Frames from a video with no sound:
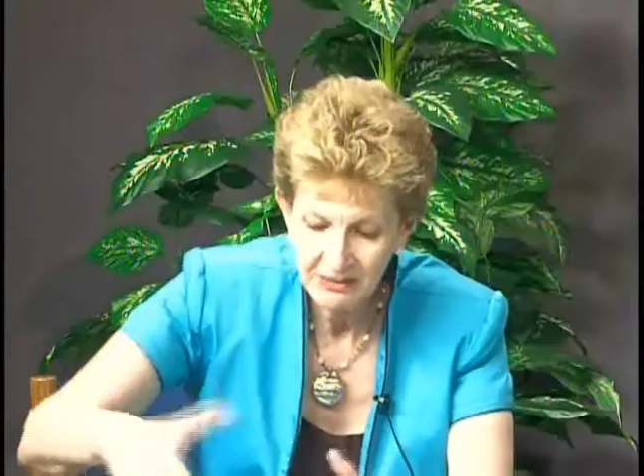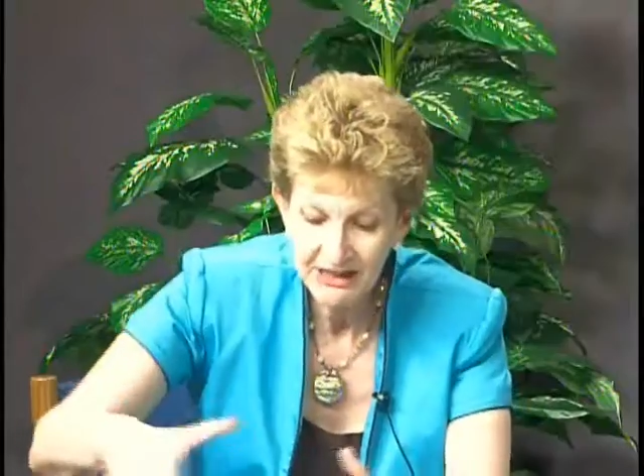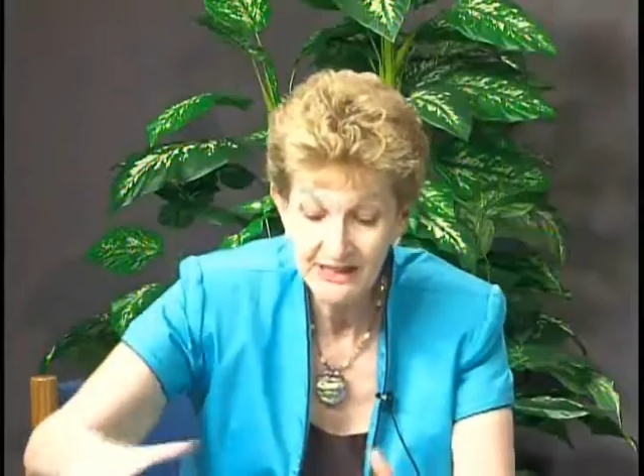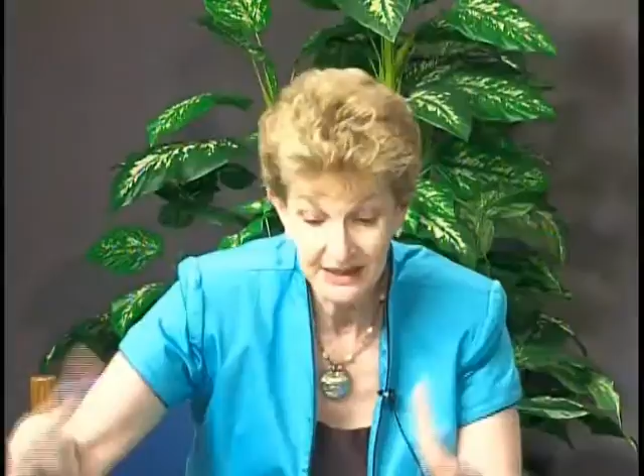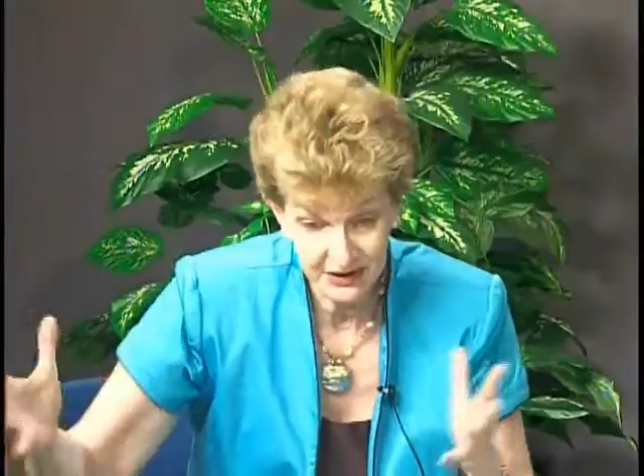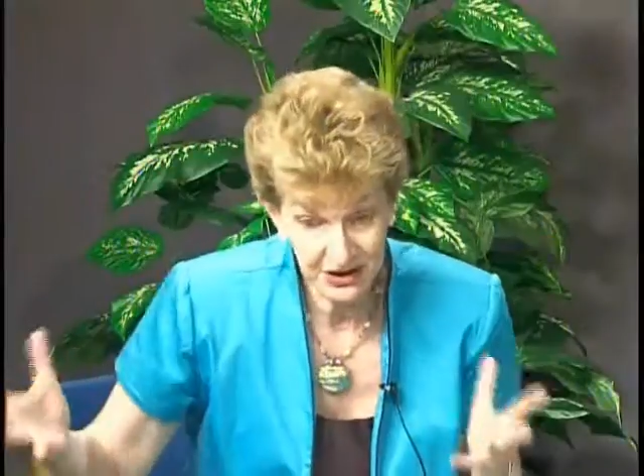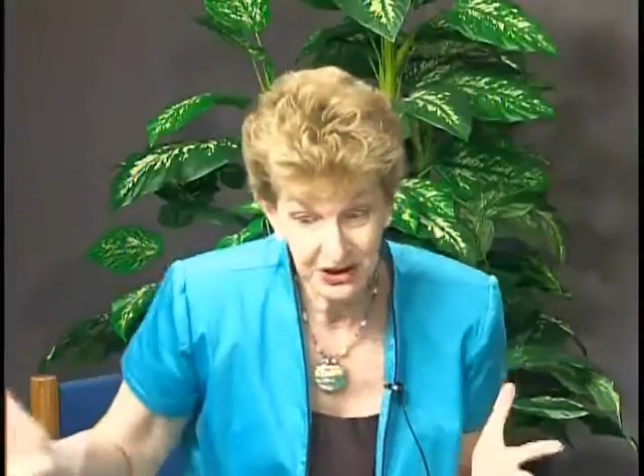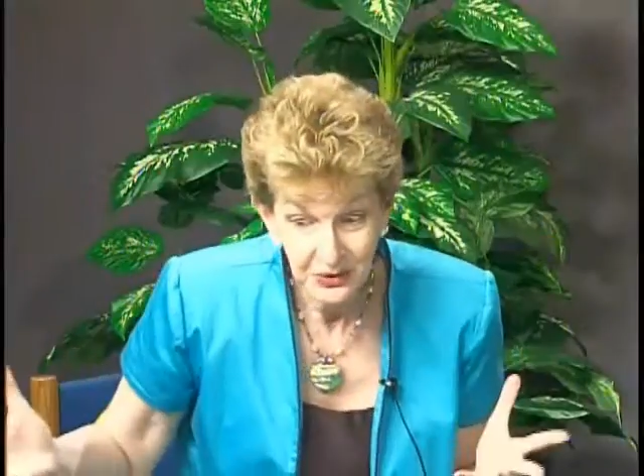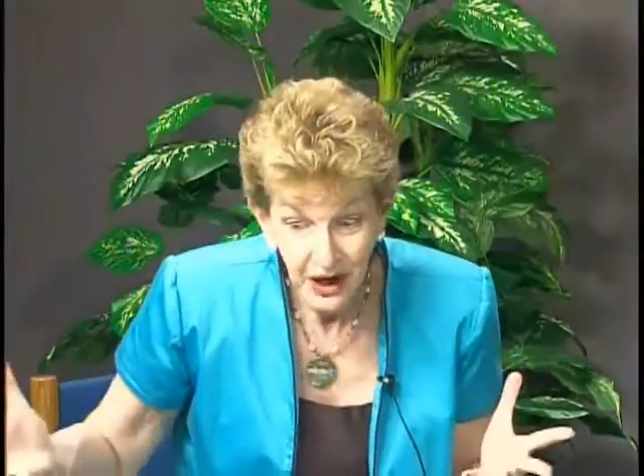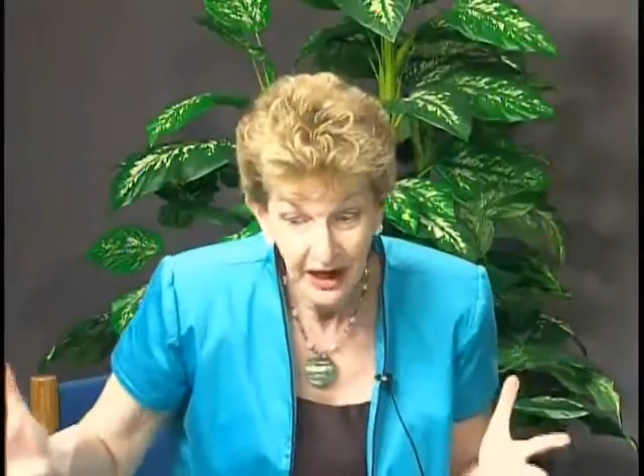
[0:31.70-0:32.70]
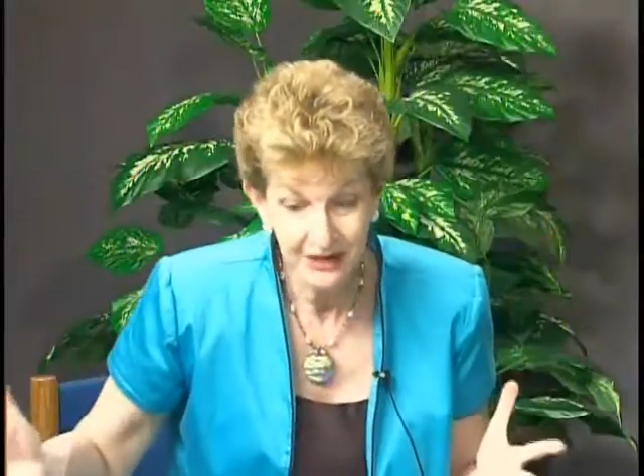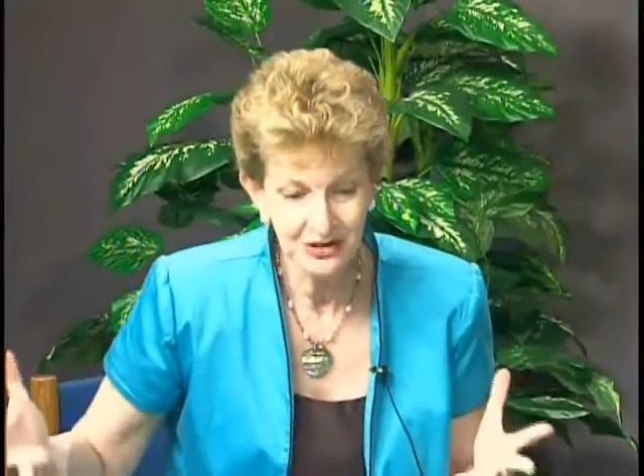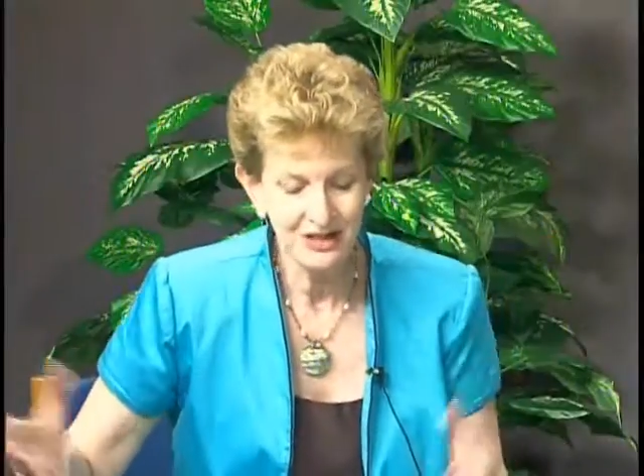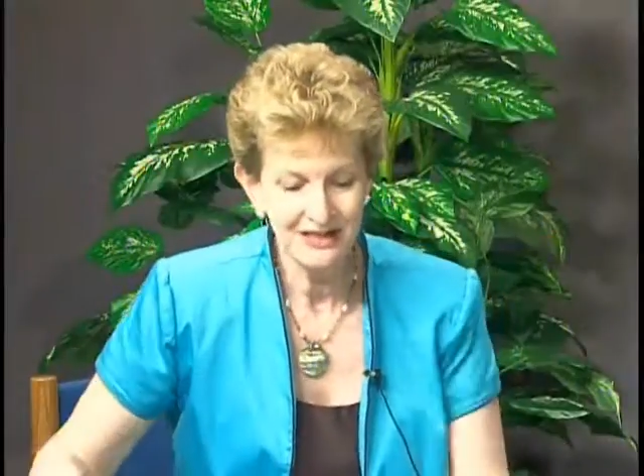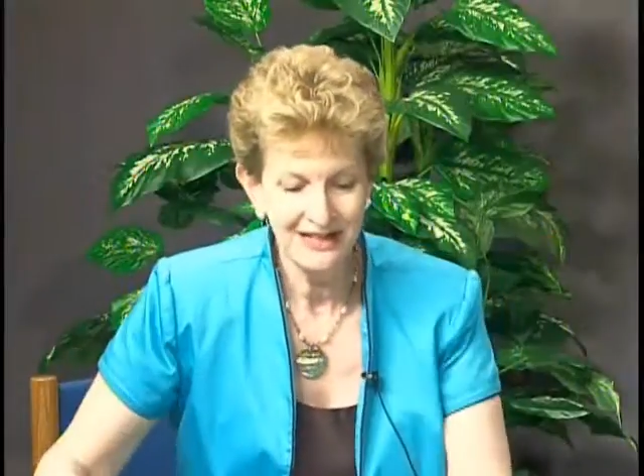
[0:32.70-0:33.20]
because there's
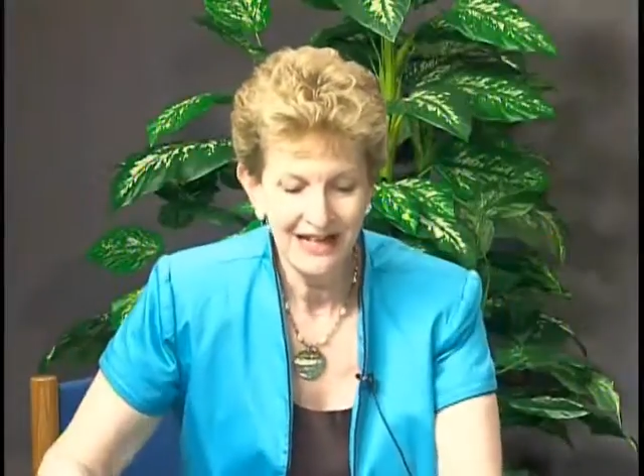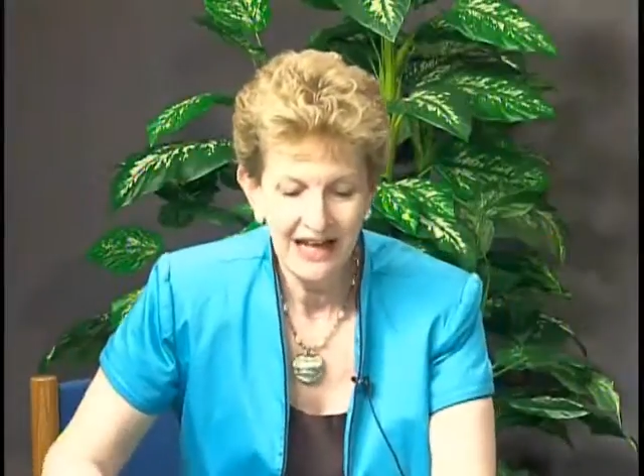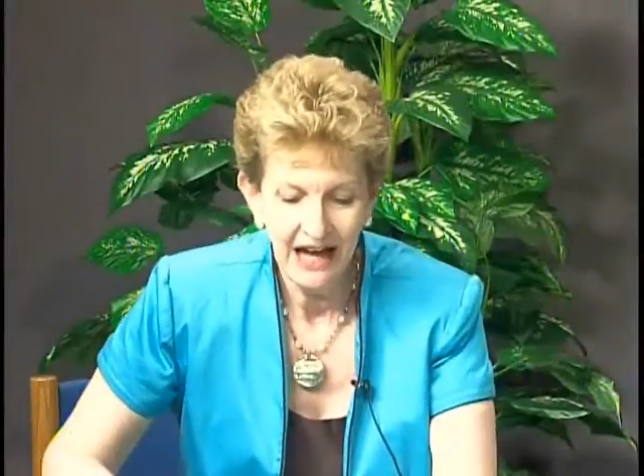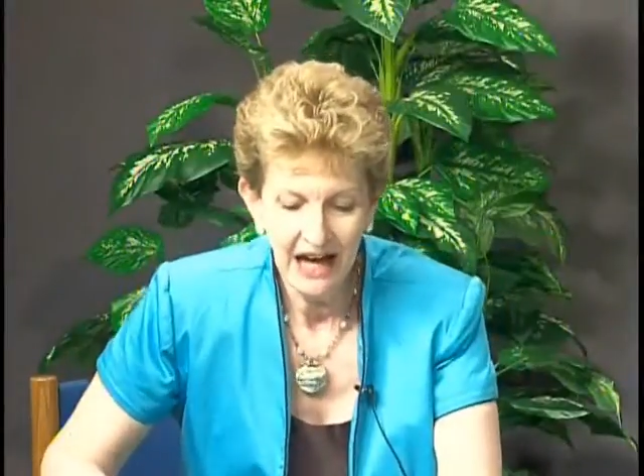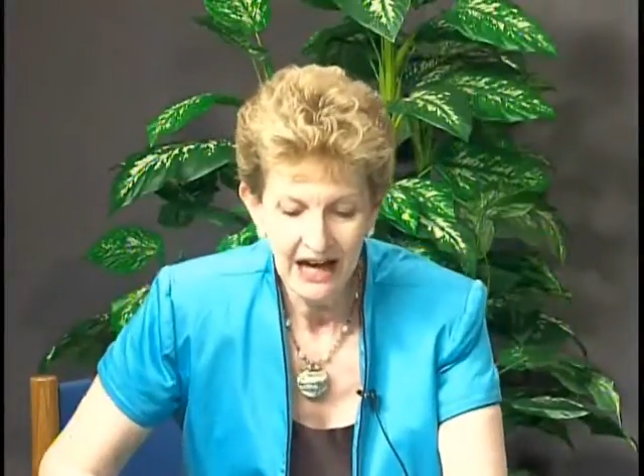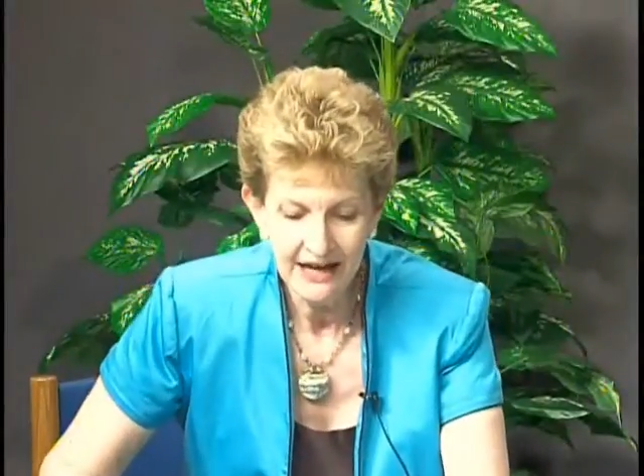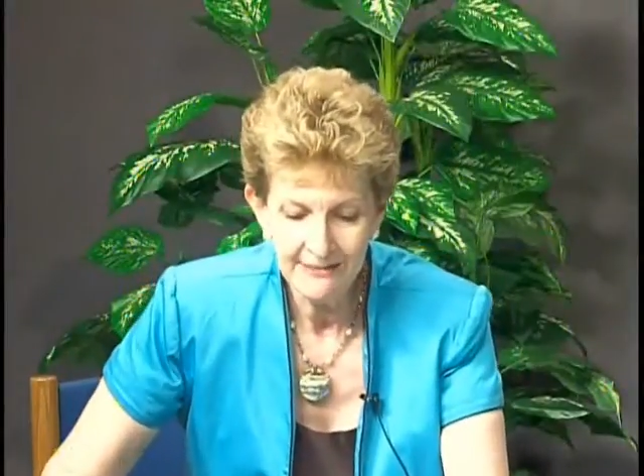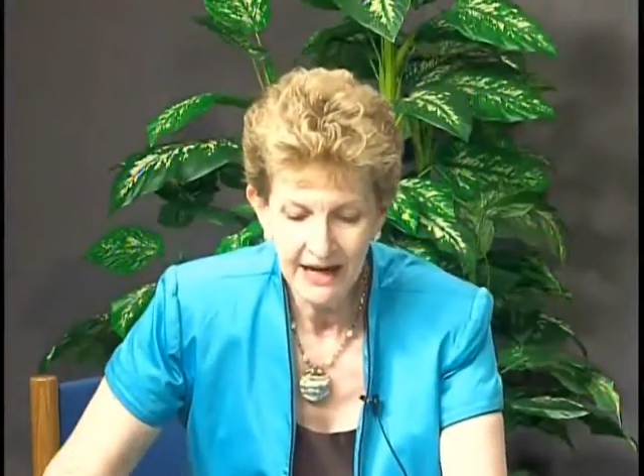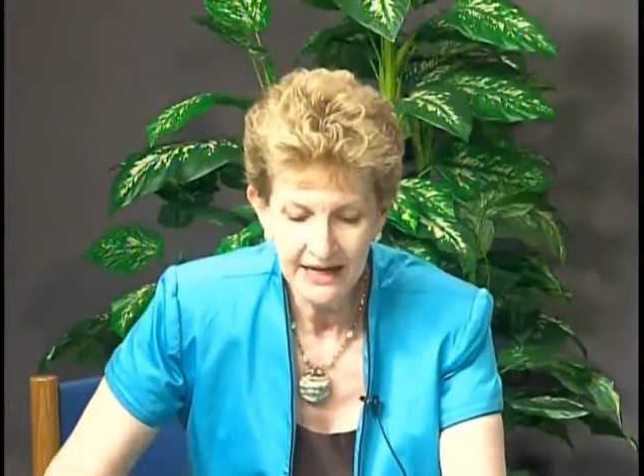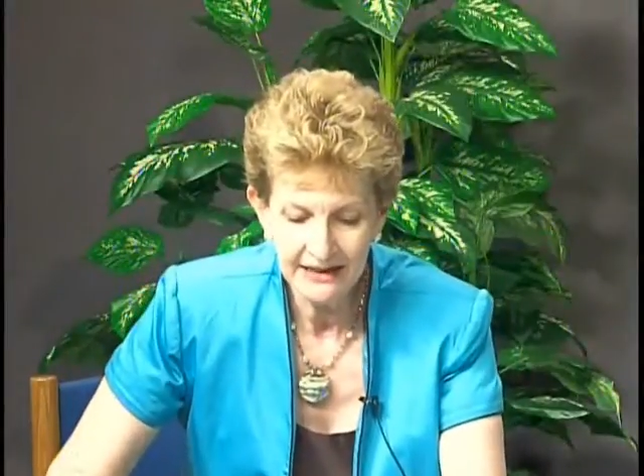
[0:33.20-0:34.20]
200, I